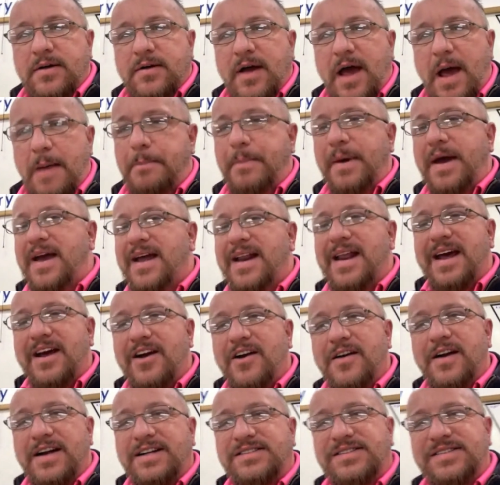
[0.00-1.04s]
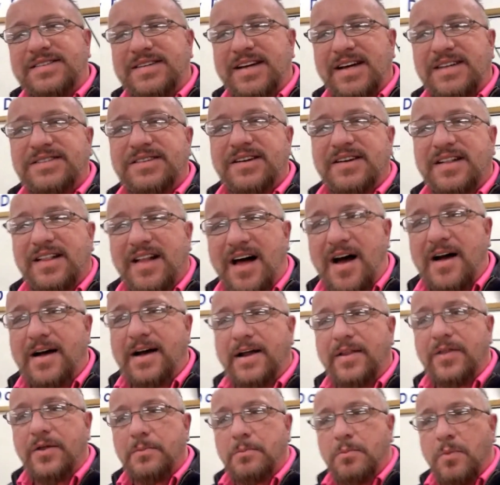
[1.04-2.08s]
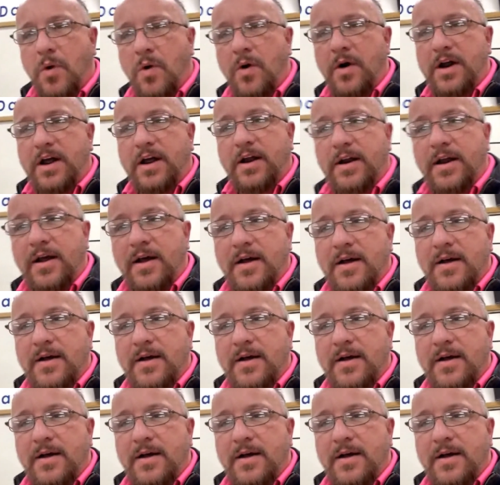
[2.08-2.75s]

And being here at six o'clock in the morning